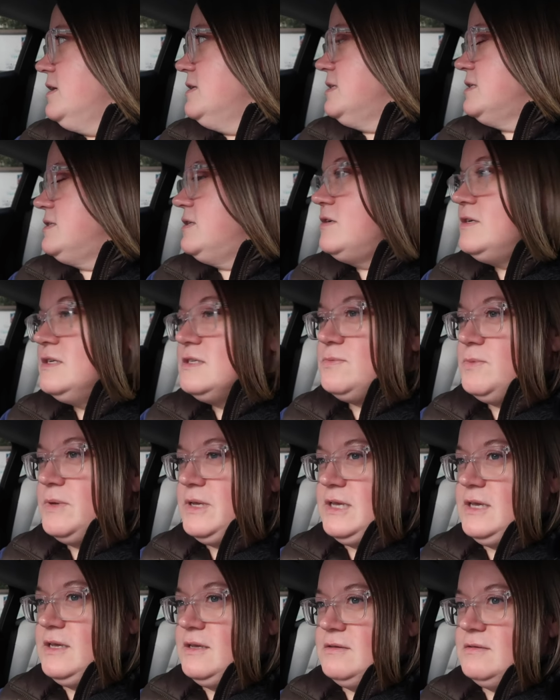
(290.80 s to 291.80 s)
Because as soon as
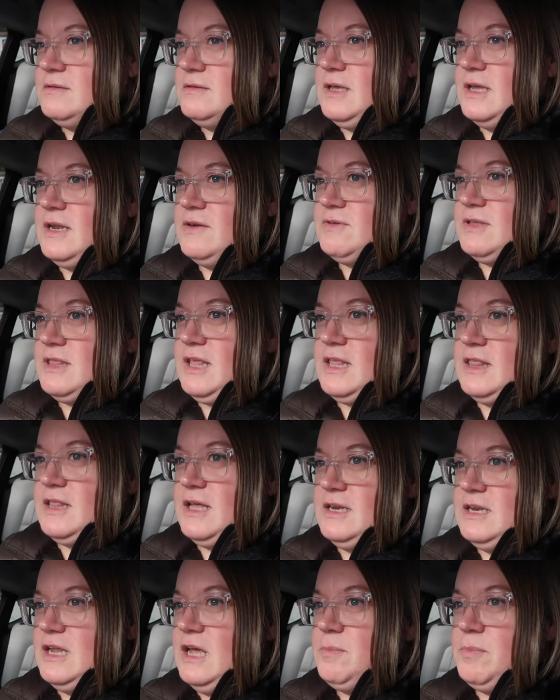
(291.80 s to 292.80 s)
we get everything
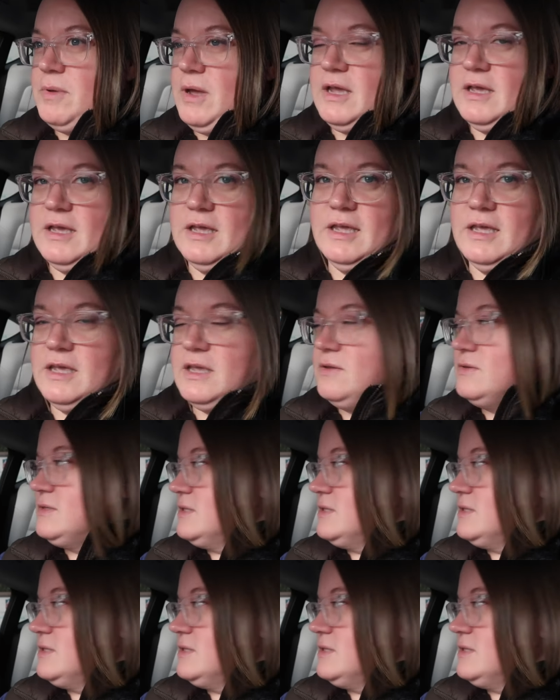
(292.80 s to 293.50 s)
lined up, I can get you